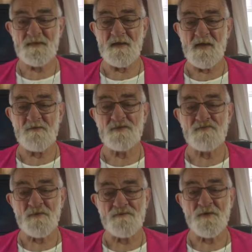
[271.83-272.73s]
I was
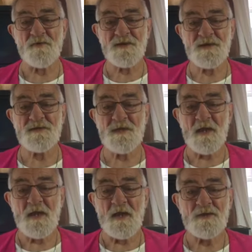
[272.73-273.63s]
referring
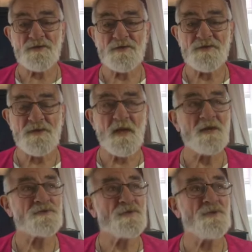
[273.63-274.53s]

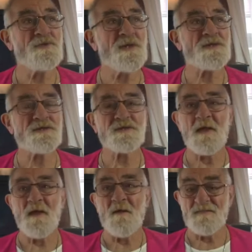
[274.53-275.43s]
to this
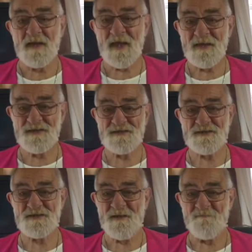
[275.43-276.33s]
place